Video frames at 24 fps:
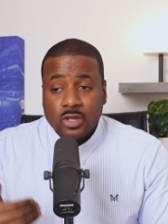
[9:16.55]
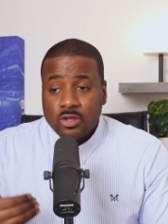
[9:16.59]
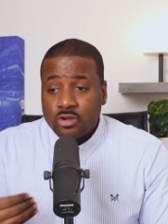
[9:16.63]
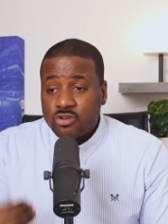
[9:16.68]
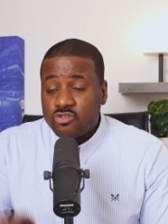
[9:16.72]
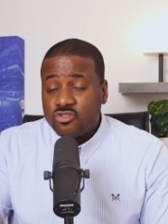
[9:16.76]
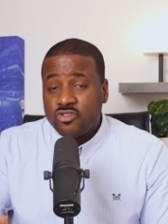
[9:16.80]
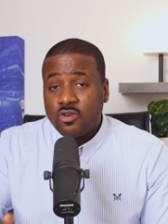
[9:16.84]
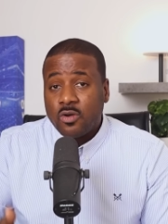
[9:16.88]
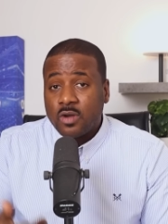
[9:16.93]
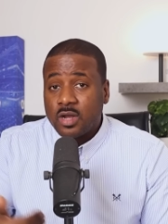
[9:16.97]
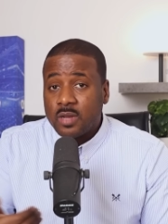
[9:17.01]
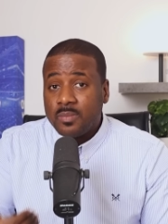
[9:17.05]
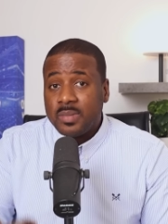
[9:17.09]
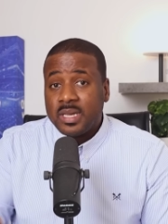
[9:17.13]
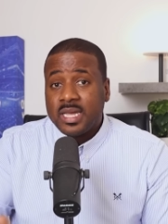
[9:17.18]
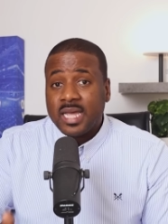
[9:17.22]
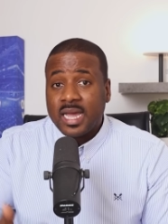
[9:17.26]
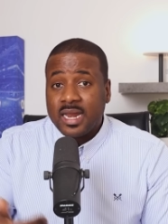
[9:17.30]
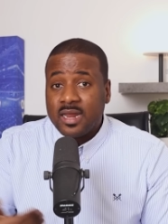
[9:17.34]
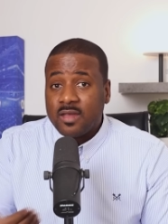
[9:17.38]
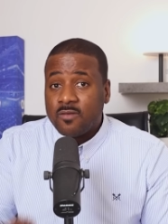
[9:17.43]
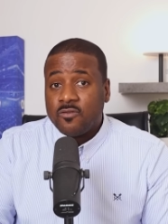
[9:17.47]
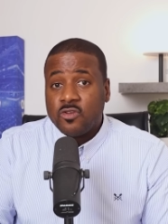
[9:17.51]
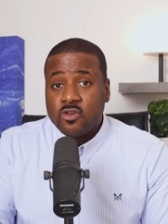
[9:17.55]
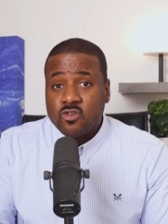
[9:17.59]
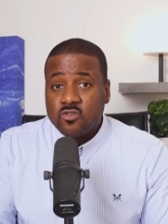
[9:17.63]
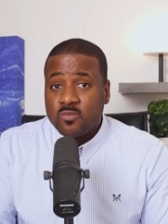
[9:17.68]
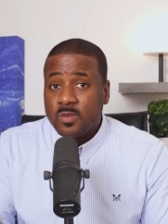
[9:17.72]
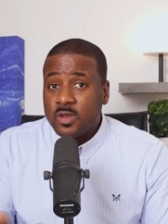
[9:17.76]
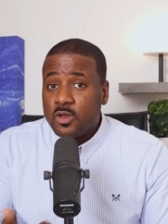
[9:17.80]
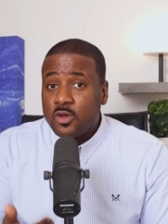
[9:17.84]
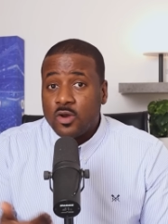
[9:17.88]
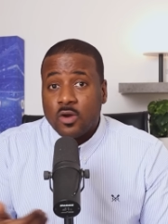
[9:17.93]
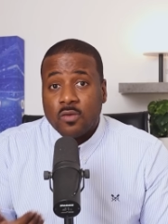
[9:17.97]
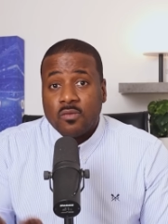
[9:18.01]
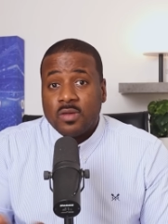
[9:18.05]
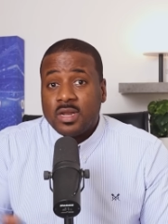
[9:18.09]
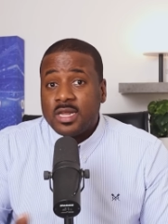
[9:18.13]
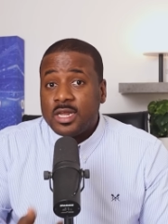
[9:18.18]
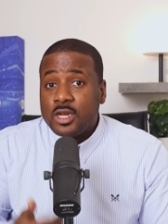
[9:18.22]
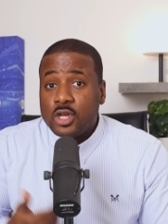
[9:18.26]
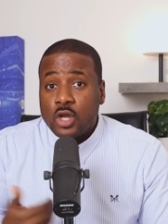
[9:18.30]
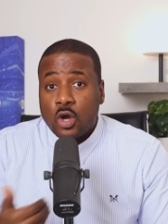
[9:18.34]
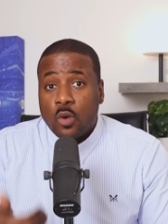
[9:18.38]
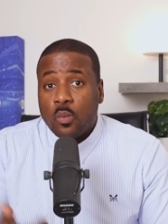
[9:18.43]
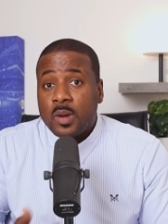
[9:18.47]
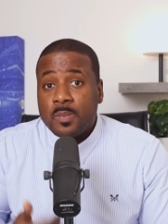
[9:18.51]
Your show could be getting views, but you don't really
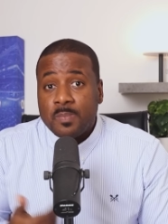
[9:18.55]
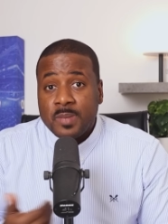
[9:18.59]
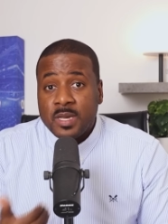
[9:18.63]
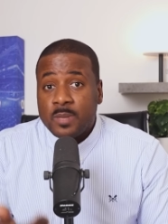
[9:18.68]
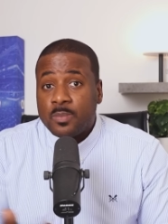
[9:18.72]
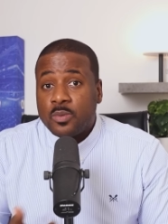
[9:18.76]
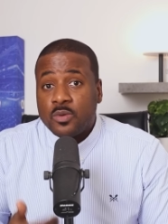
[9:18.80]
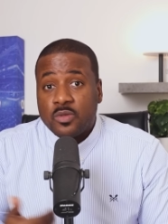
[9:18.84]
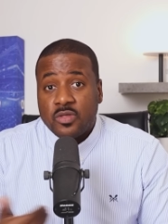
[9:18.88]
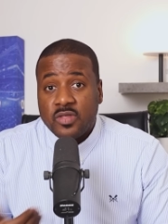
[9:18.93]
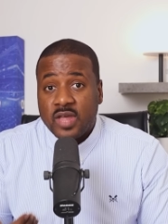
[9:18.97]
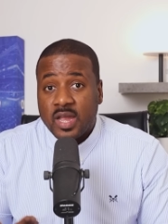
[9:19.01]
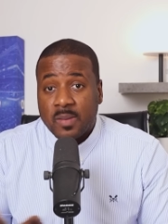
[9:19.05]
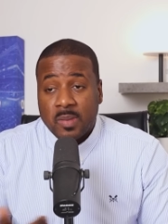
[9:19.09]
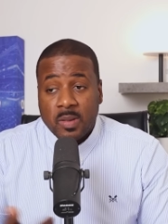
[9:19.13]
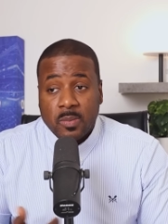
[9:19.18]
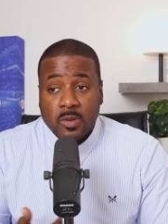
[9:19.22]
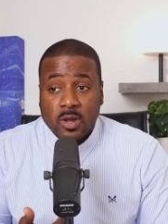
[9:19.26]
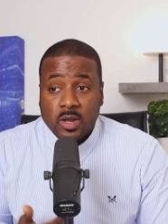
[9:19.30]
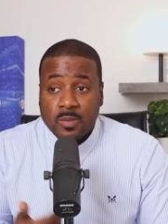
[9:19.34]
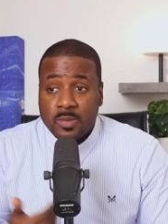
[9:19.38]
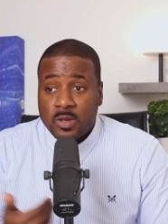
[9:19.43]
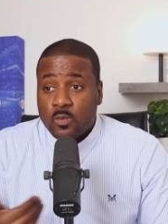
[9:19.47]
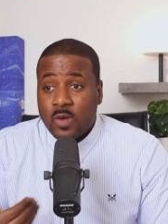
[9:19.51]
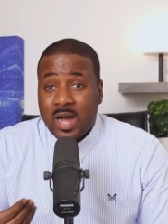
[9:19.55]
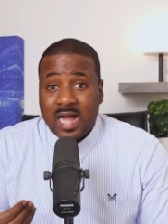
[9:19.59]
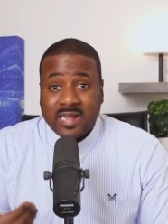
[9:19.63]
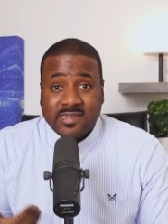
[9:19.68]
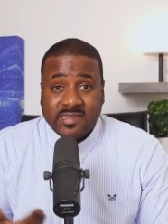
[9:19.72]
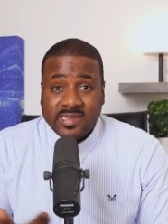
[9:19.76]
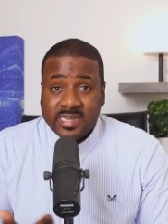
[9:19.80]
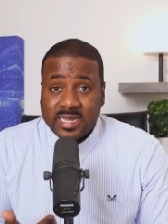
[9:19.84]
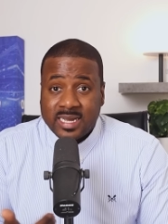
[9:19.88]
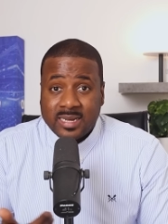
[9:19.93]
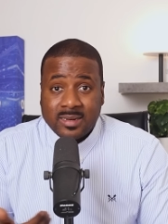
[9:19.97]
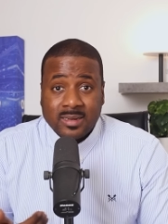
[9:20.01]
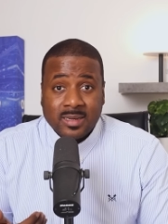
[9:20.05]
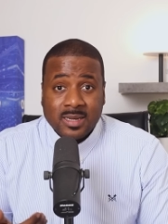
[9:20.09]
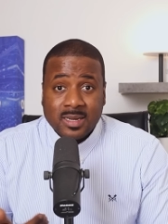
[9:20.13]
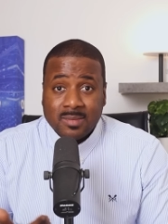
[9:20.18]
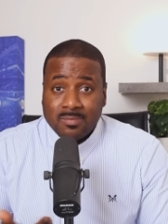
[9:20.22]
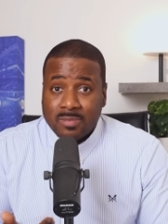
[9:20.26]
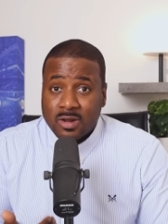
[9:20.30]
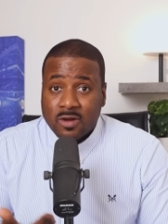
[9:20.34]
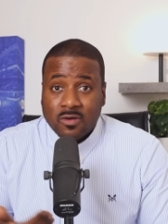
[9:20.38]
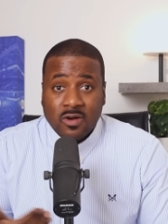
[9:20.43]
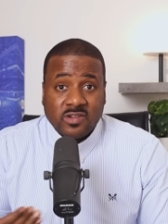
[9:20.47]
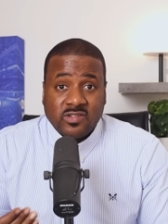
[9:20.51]
know what people think. People could be watching it
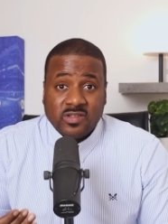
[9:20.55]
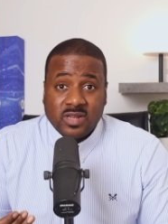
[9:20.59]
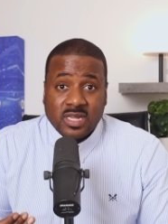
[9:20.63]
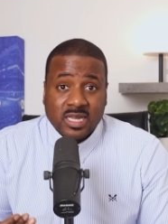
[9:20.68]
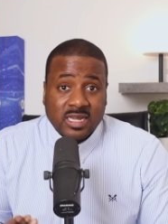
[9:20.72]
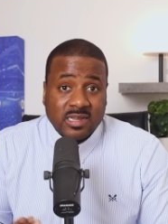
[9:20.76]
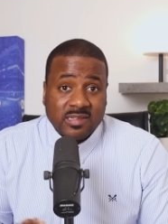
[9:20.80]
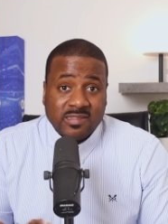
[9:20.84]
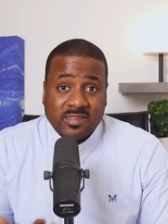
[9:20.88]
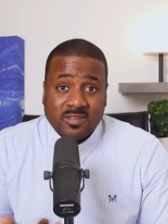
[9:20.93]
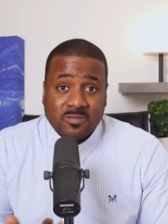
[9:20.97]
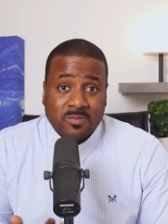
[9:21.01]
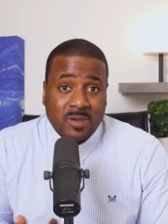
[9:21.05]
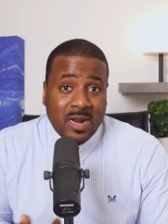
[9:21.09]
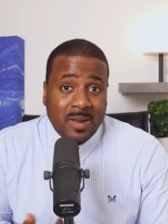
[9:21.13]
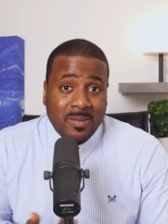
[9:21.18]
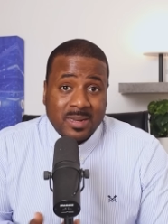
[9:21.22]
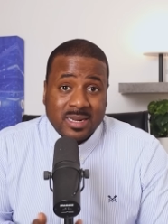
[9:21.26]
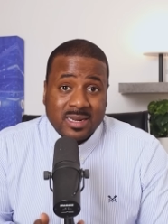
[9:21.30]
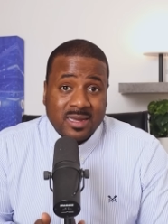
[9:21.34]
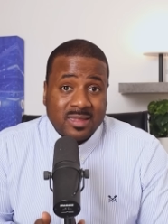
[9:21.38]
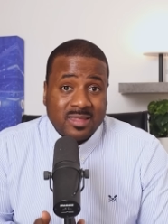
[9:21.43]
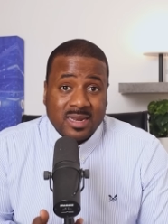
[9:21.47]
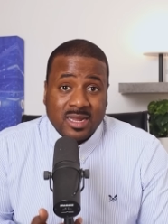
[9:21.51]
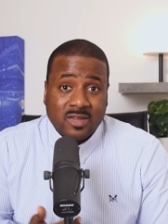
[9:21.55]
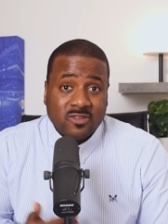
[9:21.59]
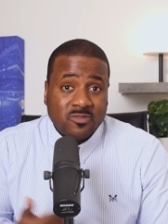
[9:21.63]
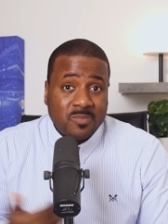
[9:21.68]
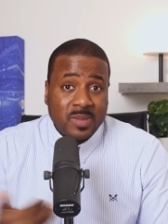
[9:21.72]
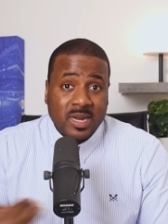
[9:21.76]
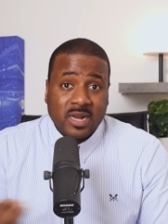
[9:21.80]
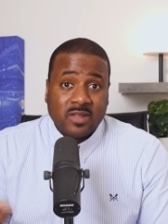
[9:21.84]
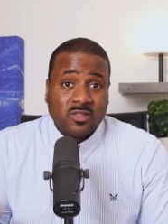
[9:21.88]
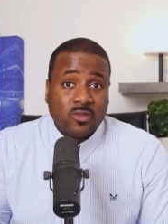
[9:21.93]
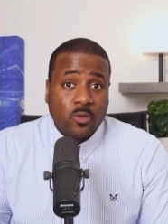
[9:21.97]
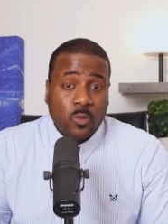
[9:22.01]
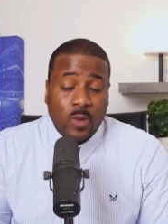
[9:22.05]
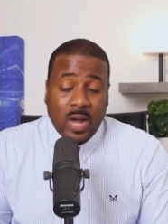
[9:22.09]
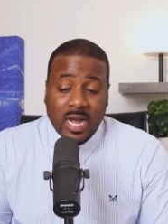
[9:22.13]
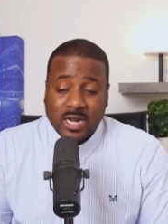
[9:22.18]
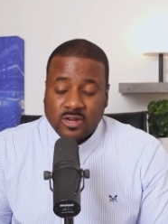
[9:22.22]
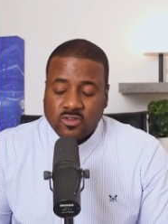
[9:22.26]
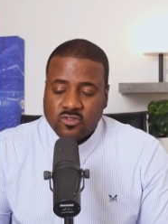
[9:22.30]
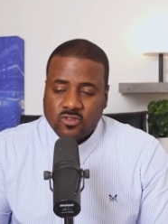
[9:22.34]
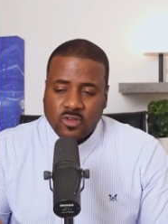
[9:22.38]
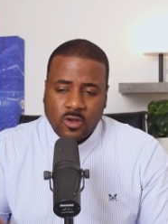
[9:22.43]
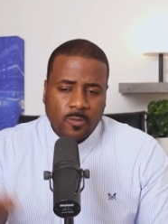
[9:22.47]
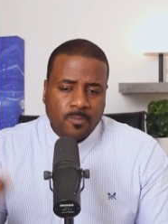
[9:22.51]
begrudgingly because there's probably nothing else better to
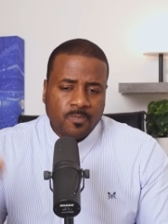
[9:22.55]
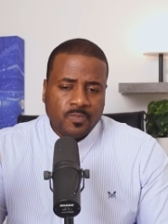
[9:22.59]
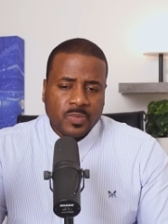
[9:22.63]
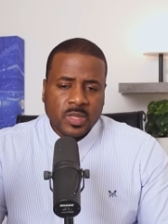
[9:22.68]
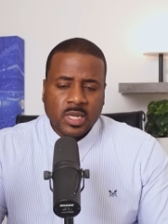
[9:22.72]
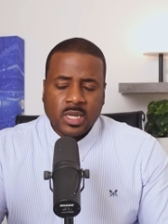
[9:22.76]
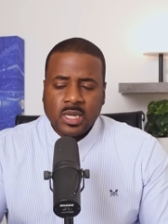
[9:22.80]
watch. So